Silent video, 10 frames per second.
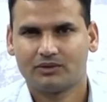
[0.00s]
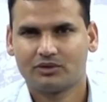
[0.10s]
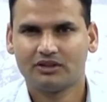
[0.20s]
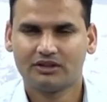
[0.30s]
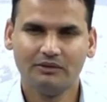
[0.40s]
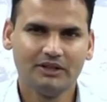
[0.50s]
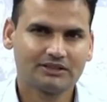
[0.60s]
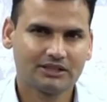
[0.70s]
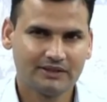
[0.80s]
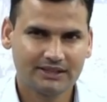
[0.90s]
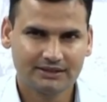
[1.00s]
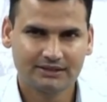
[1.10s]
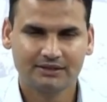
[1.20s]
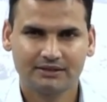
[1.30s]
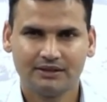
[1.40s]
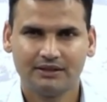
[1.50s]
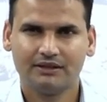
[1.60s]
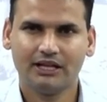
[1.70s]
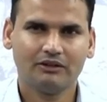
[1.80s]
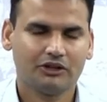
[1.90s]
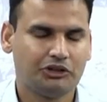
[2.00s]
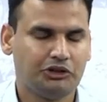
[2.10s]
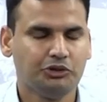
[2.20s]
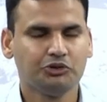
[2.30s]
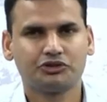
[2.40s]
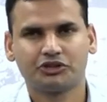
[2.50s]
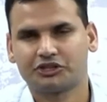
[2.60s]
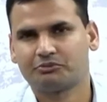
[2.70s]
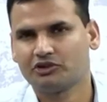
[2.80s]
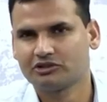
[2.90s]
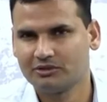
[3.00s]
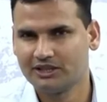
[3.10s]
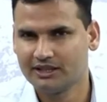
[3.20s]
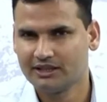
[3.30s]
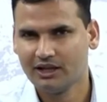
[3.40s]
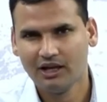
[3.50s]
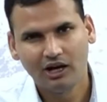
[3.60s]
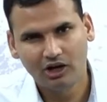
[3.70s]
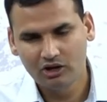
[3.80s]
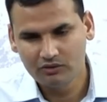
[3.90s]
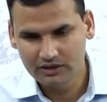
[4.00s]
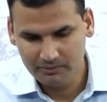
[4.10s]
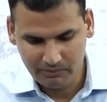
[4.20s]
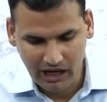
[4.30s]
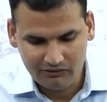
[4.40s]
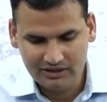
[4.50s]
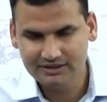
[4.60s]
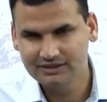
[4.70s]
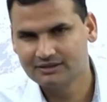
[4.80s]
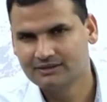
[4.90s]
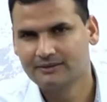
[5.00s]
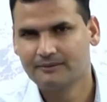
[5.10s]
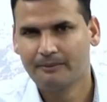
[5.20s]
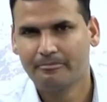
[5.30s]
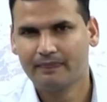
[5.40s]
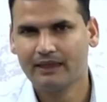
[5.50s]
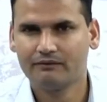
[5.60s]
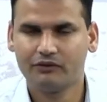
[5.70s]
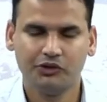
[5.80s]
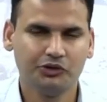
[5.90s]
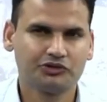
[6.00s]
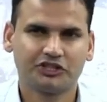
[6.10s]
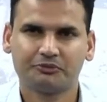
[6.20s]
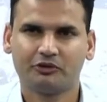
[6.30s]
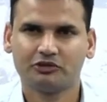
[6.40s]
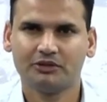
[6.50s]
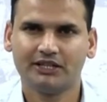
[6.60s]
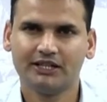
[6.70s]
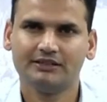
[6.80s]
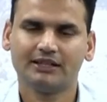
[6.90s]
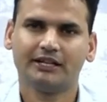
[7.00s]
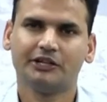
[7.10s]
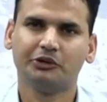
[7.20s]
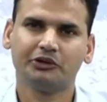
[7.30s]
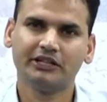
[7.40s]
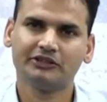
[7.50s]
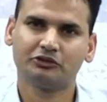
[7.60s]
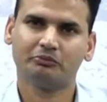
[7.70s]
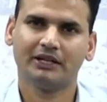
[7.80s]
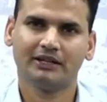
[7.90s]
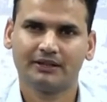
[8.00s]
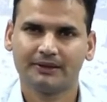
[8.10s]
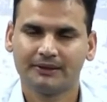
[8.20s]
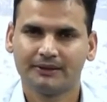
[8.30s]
So the civil servants, they have a huge responsibility along with the powers. They have huge responsibilities and duties to play.